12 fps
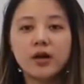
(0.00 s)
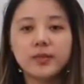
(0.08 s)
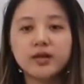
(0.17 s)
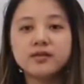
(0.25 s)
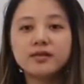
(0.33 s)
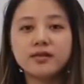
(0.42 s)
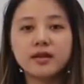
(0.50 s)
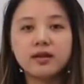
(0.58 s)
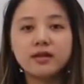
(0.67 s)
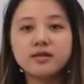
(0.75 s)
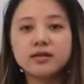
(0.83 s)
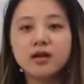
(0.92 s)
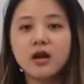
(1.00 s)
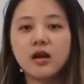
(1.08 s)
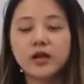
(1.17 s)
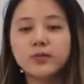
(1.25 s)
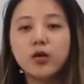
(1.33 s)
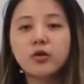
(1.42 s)
miss this
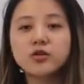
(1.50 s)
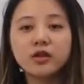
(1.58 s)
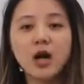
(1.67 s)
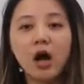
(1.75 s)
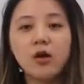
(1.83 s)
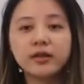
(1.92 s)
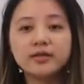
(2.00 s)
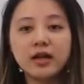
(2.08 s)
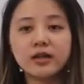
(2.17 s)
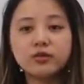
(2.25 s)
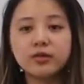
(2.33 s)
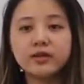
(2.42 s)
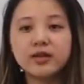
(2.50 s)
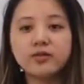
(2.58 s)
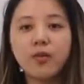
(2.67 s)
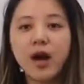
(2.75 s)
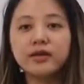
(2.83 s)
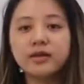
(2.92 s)
important whole industry. That's
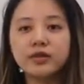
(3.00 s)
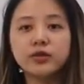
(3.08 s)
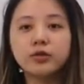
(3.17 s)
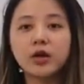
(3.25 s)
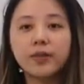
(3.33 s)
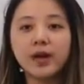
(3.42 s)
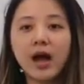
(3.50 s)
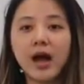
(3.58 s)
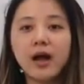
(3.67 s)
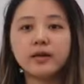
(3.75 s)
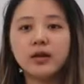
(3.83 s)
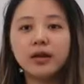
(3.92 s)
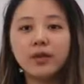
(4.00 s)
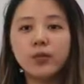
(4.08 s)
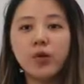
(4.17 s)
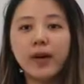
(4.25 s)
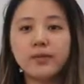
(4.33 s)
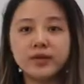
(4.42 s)
why they should apply
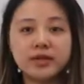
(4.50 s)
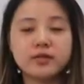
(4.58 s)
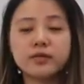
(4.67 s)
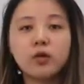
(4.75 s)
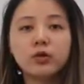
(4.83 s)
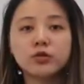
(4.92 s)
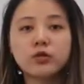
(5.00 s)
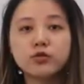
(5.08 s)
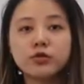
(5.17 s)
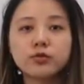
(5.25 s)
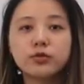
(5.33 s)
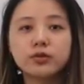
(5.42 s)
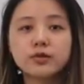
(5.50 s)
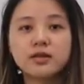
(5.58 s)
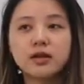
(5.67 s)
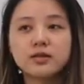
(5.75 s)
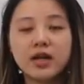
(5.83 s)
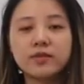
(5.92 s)
mobile business model to
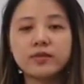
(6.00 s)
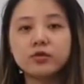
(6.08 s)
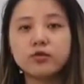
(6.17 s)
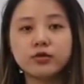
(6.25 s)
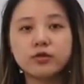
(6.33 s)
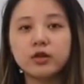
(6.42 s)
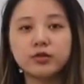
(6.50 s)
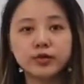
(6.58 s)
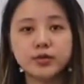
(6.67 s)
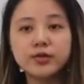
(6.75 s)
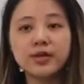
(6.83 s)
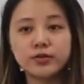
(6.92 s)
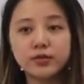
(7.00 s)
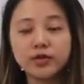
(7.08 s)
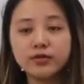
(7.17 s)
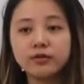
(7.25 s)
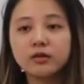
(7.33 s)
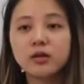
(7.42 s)
adapt it to a new
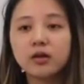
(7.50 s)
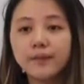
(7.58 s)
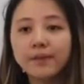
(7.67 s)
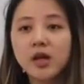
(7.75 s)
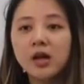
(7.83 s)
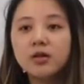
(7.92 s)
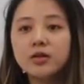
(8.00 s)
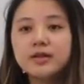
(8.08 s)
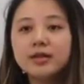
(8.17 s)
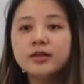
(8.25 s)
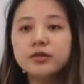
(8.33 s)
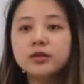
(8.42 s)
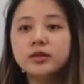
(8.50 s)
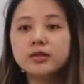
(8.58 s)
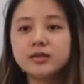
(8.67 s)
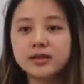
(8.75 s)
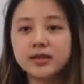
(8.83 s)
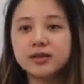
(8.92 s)
situation.
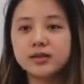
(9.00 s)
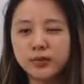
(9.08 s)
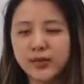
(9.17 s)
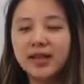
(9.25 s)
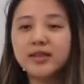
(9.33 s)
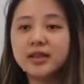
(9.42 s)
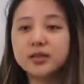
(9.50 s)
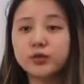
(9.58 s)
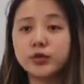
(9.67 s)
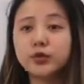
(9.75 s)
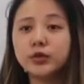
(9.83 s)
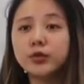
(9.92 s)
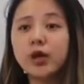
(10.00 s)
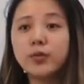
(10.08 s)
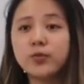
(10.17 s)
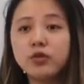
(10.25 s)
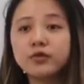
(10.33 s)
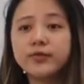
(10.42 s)
Related to
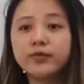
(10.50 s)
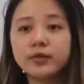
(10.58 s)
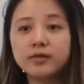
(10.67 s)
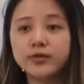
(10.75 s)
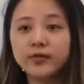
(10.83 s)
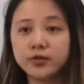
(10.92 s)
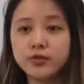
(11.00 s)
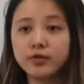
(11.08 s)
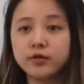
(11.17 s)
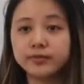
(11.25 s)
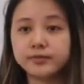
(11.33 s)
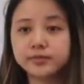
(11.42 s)
approach feature,